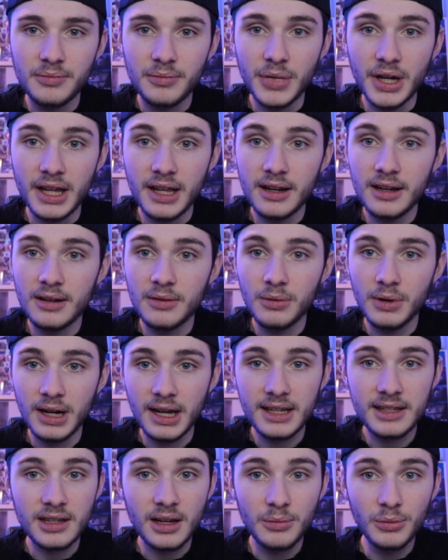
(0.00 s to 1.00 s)
But when
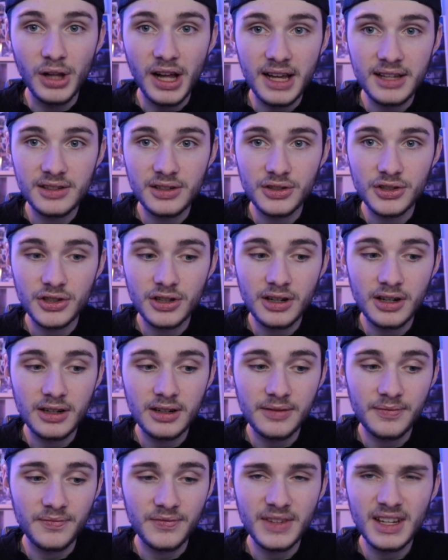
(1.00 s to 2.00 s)
I saw
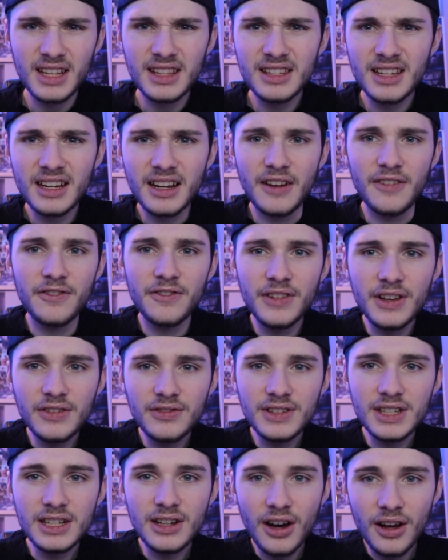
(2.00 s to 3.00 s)
Blastertron, it's like a
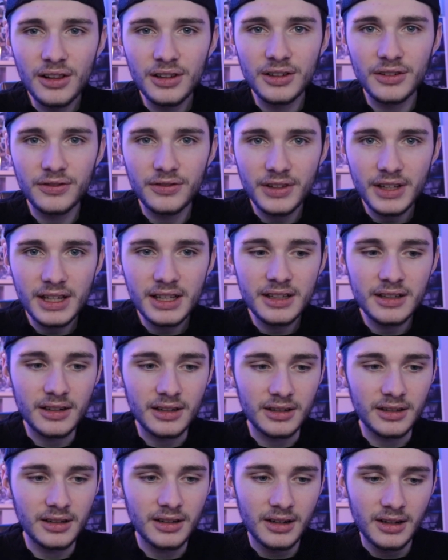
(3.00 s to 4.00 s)
$50
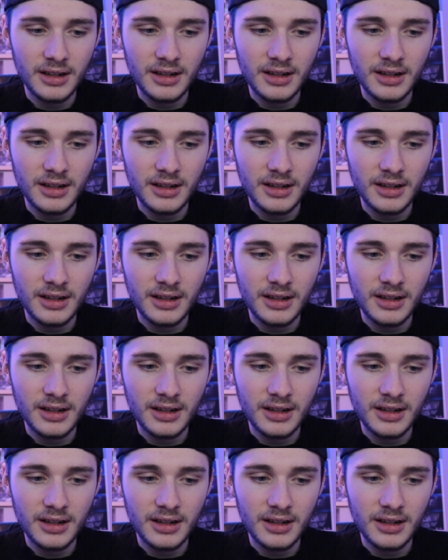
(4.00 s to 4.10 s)
figure,